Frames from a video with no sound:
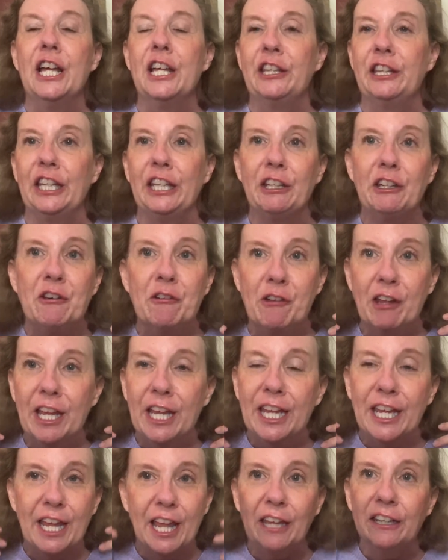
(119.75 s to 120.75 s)
that you
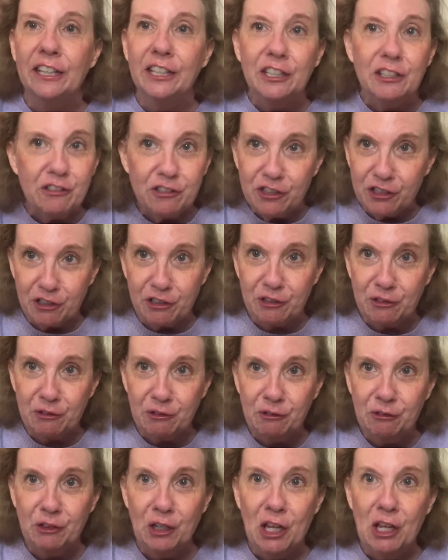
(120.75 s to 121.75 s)
can get
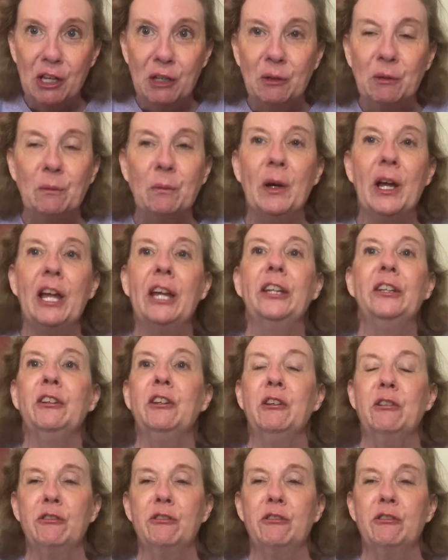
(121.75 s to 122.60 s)
into when you